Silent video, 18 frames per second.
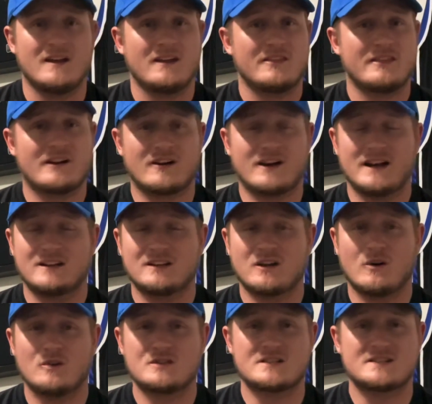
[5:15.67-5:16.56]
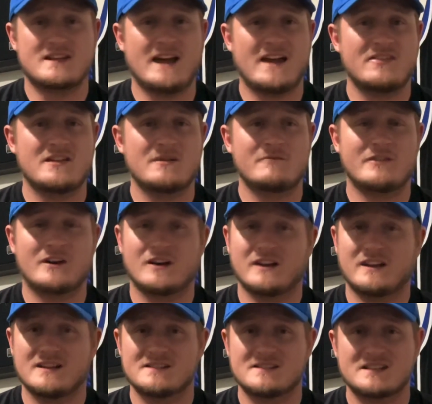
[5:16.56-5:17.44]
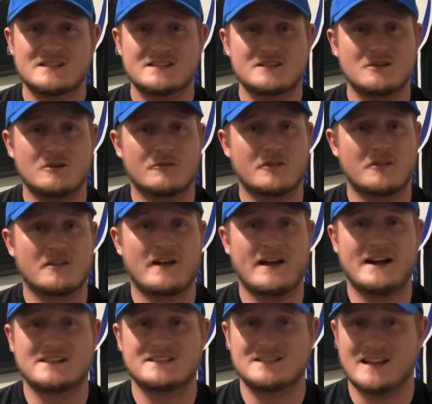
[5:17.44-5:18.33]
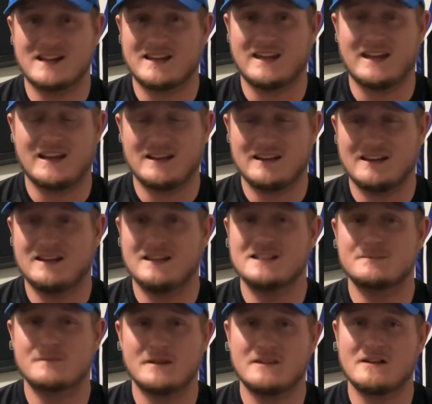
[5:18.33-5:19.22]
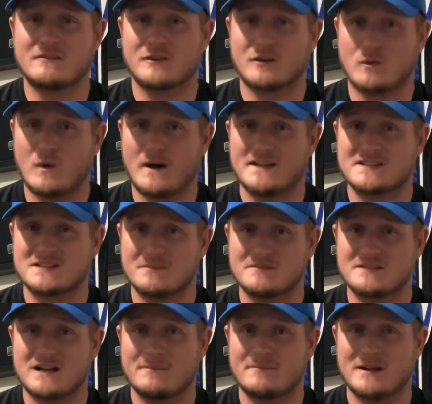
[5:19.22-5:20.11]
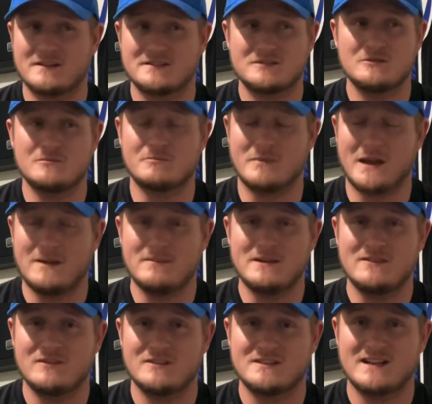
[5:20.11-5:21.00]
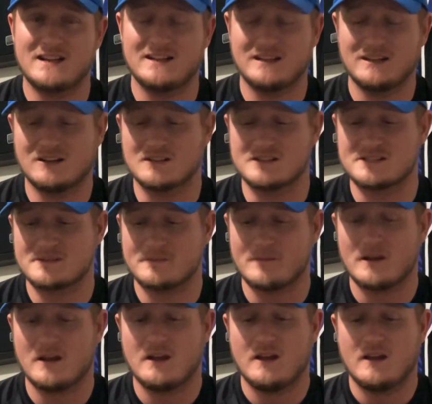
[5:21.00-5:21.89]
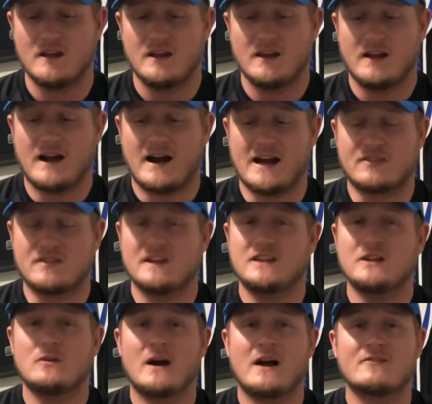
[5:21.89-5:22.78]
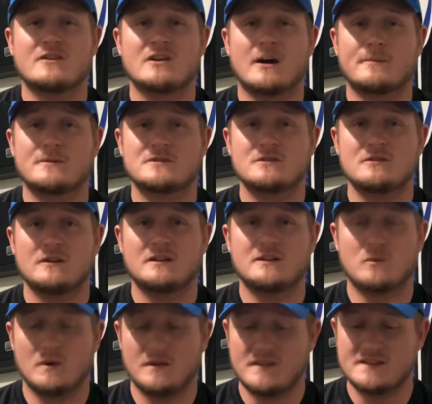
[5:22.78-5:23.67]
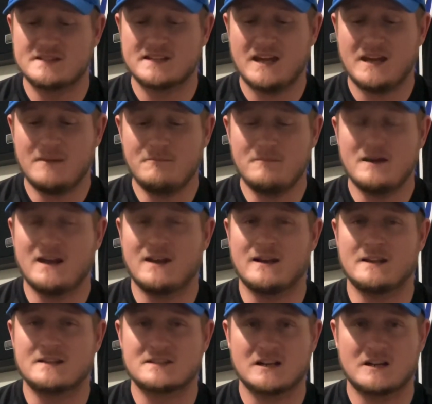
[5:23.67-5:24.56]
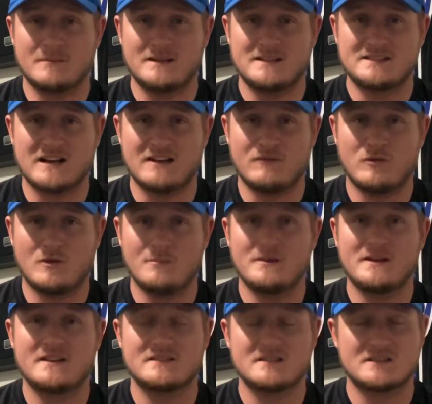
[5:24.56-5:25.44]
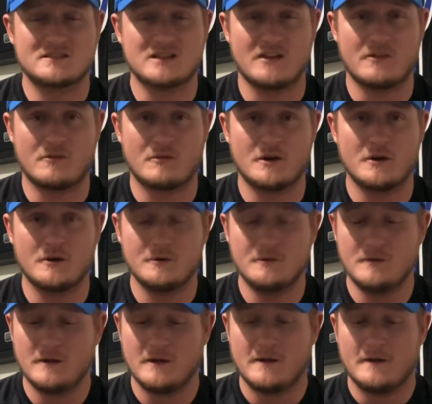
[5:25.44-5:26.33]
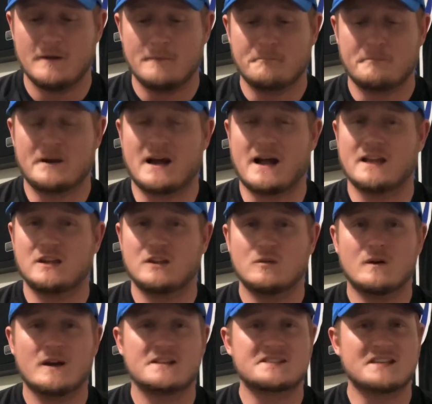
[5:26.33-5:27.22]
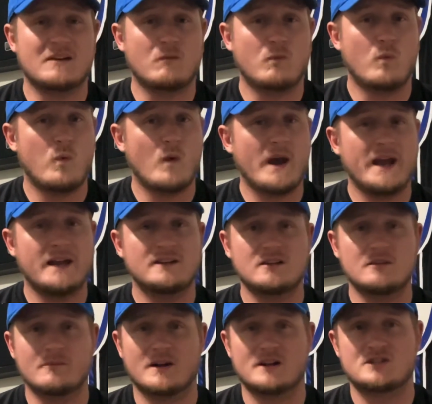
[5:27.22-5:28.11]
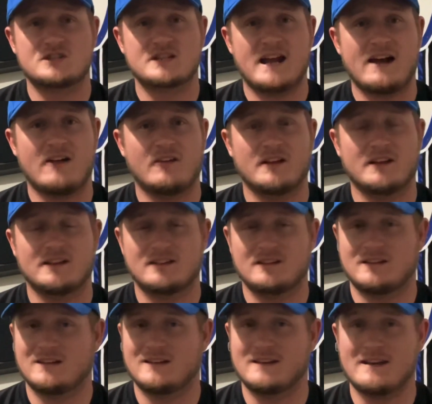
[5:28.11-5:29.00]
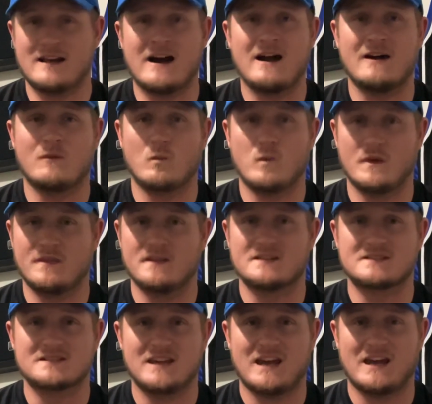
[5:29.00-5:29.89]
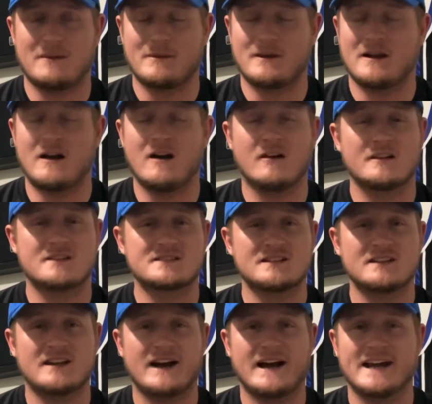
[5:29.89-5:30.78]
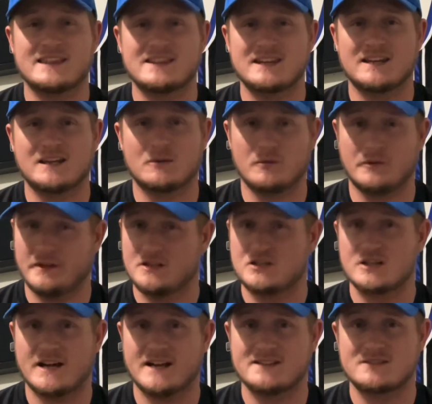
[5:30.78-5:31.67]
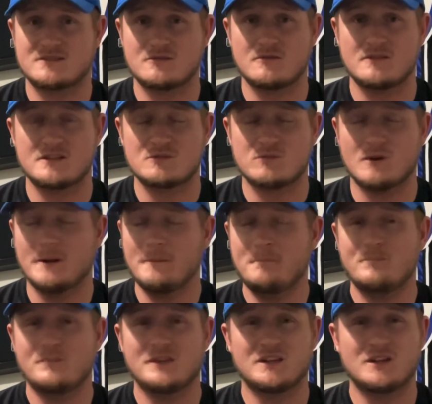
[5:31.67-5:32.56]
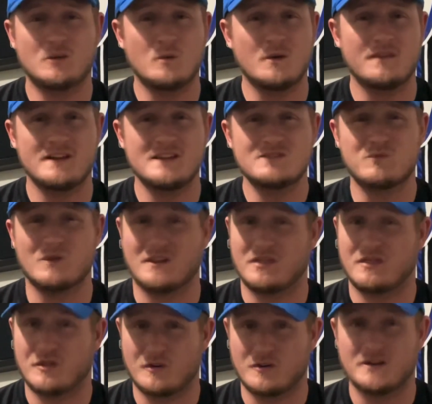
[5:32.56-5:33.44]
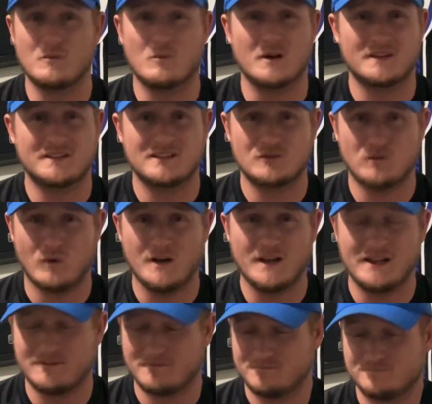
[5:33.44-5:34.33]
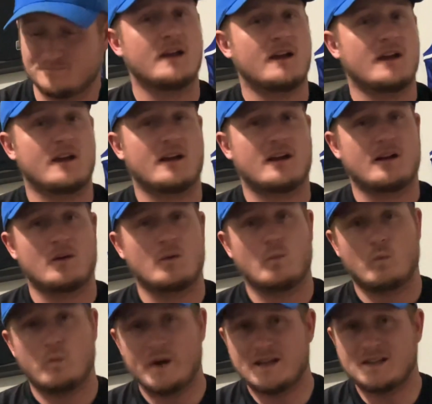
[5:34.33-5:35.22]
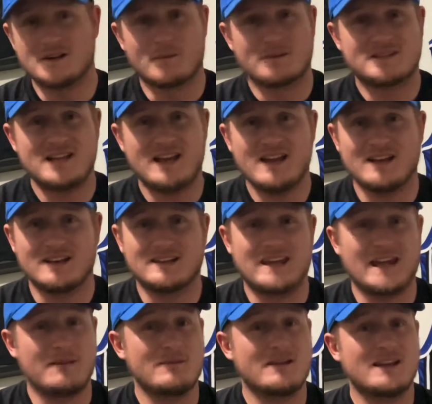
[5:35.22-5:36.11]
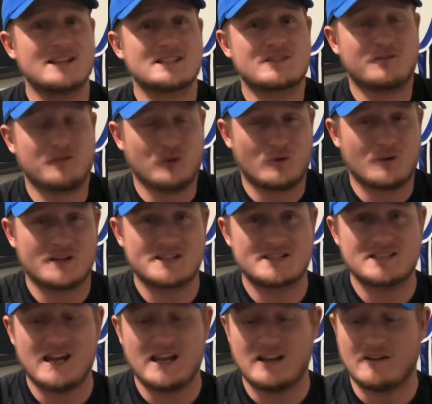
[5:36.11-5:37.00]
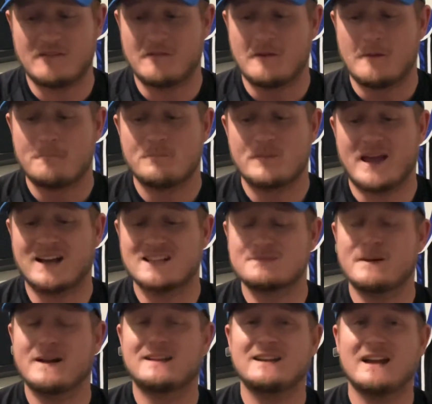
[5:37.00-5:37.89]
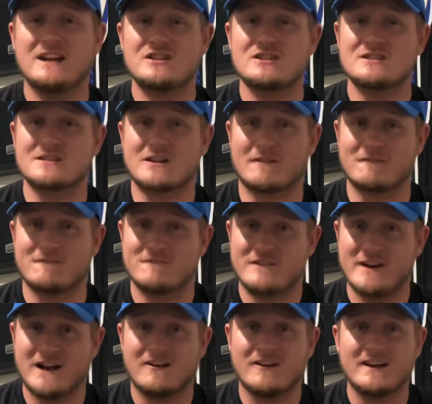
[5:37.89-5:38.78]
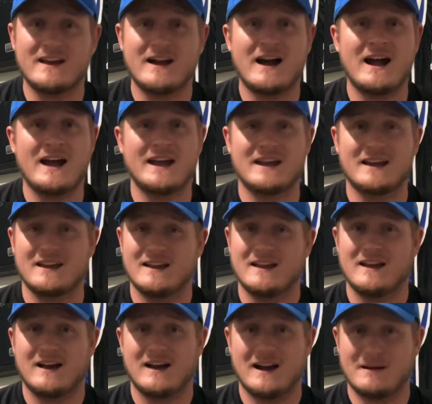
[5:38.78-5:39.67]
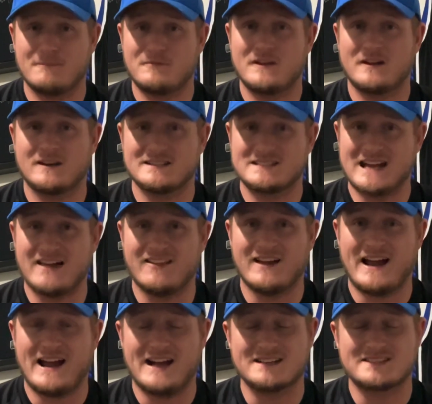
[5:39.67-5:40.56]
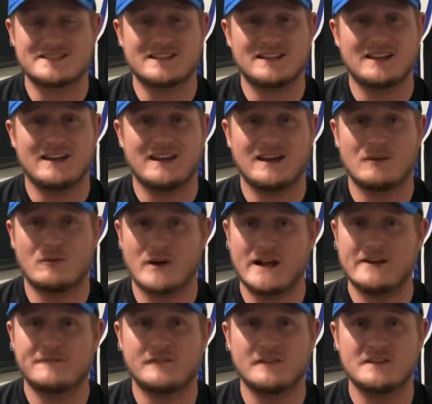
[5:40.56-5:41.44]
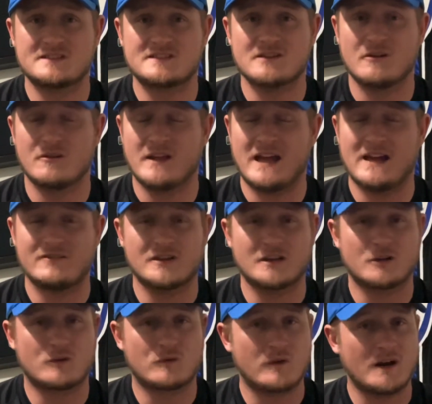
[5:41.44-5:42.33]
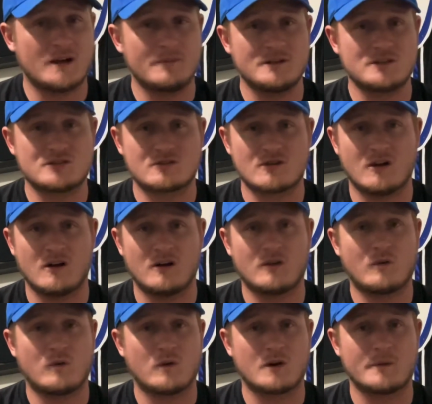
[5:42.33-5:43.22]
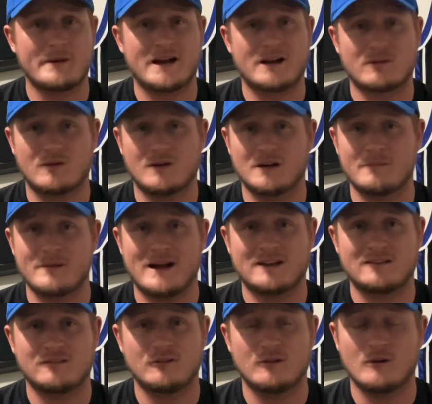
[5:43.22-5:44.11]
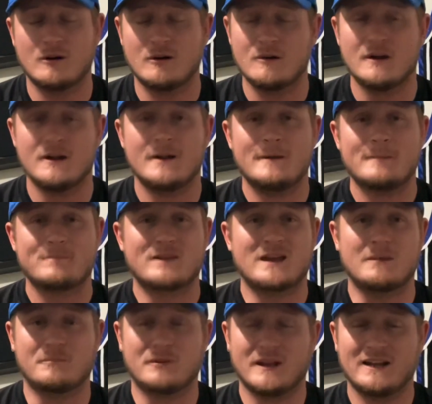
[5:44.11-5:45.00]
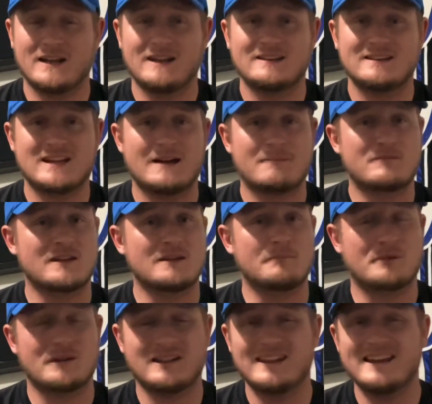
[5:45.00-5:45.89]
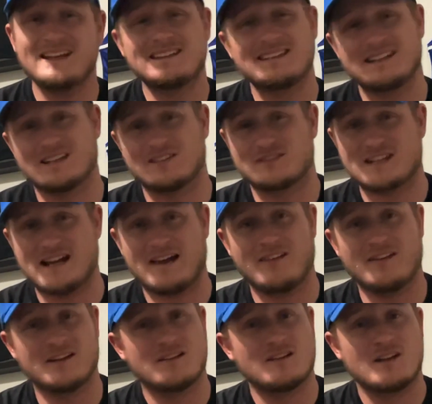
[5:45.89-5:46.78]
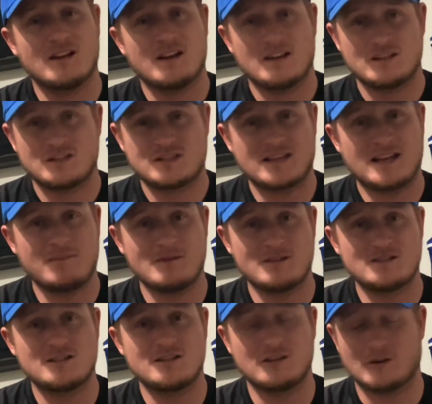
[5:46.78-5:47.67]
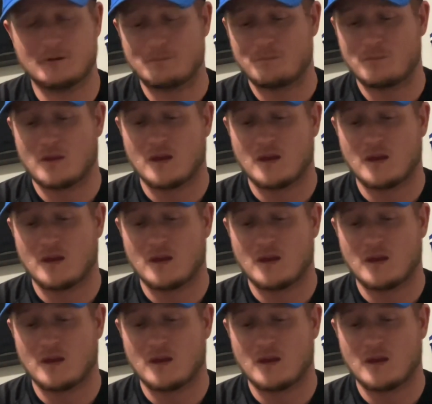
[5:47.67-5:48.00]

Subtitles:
Their head coach has had them very consistent over the last decade, and he's been there for quite some time now too, maybe even 10 years. I think you have an opportunity to win this game, and it's going to be a tough one because it's on the road, but you guys have way too much talent to not win this game, and honestly, I think it really shines through this one. You win this one 31-20. Week number 10, game against Florida State. Expectations are very high up there in Tallahassee, and rightfully so. They have an incredibly strong quarterback running back duo and plenty of depth and plenty of talent, same as you.